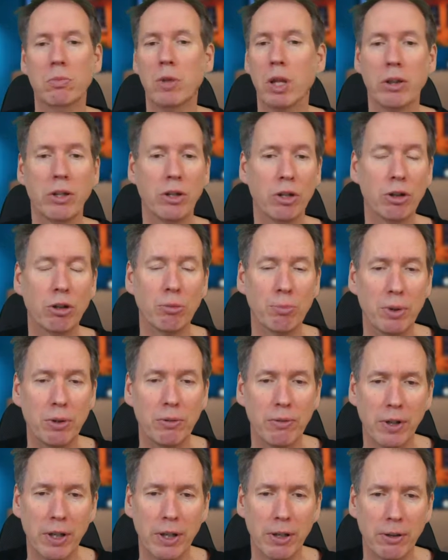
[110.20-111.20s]
nothing could be
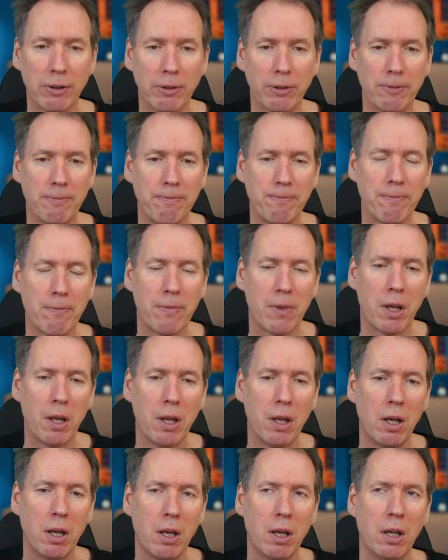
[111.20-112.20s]
found.
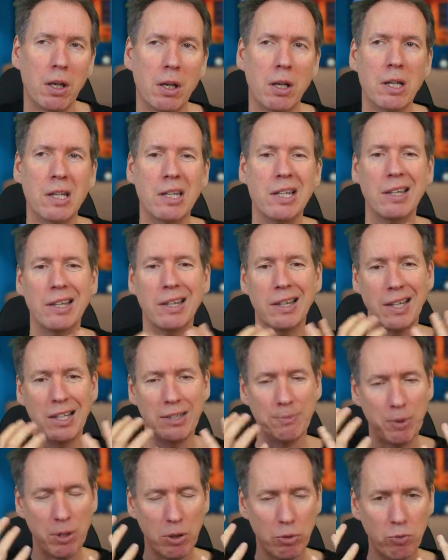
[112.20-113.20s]

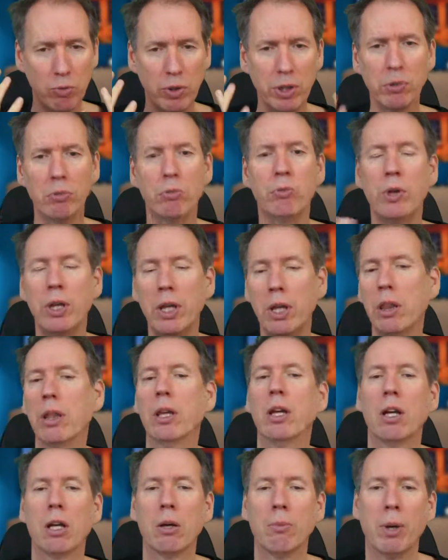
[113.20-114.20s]
There's been a real
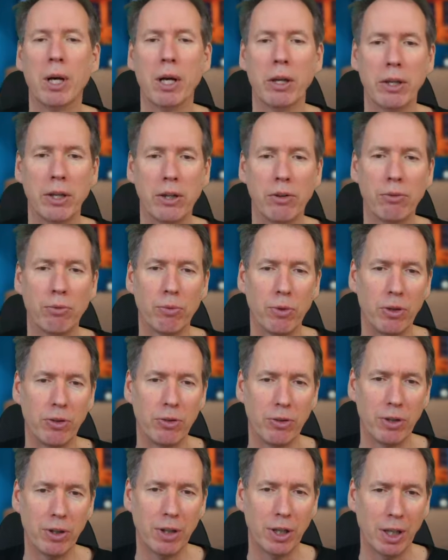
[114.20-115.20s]
rethink about this
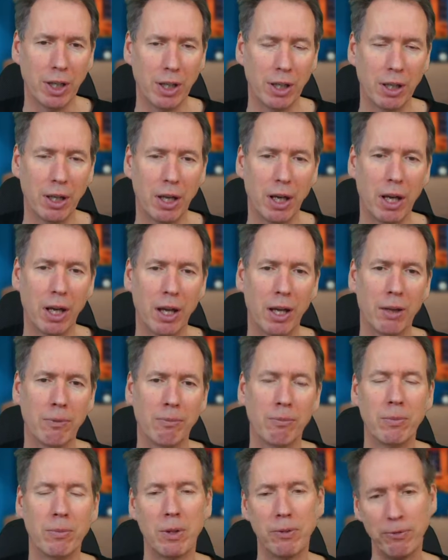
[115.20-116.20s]
recently.
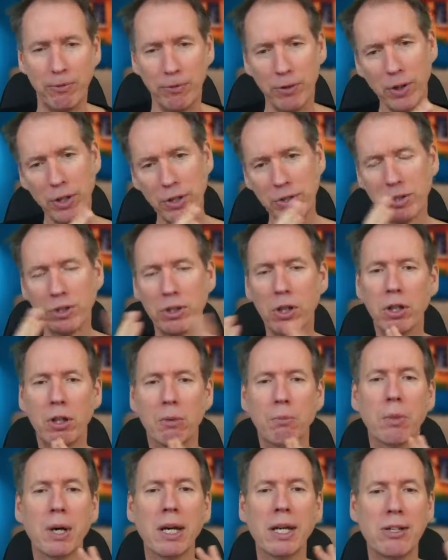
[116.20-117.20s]
The first kind
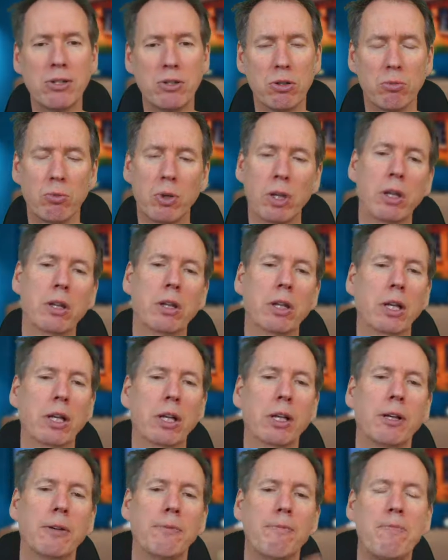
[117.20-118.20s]
of major
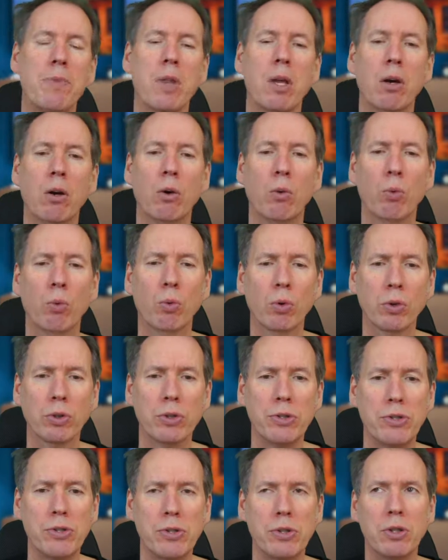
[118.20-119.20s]
rethink
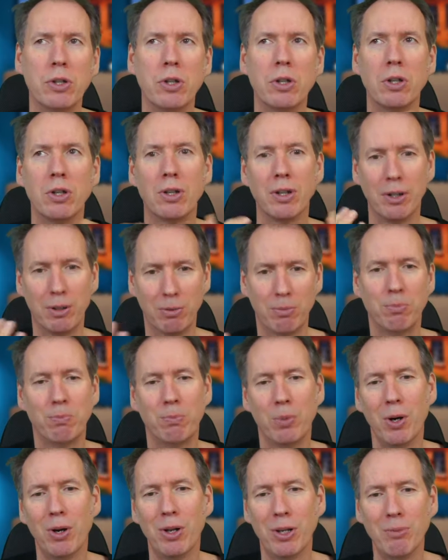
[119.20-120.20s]
was
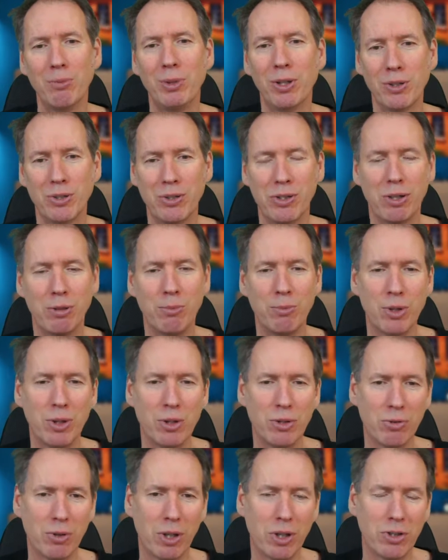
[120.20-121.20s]
partly because of the
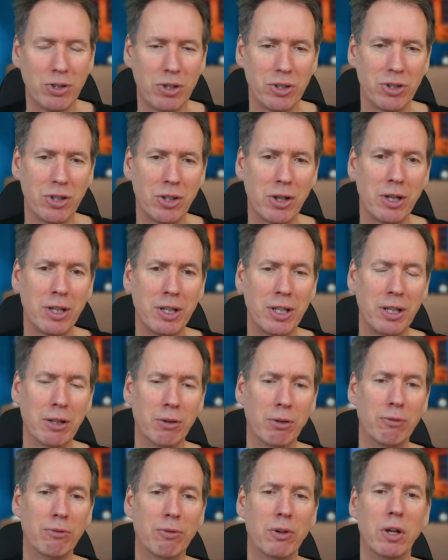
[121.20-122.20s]
computer age. There's the
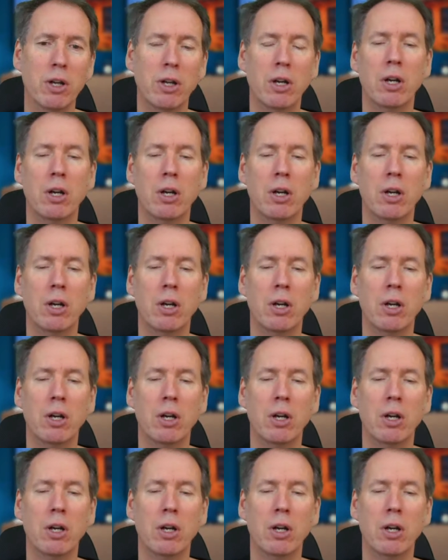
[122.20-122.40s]
idea of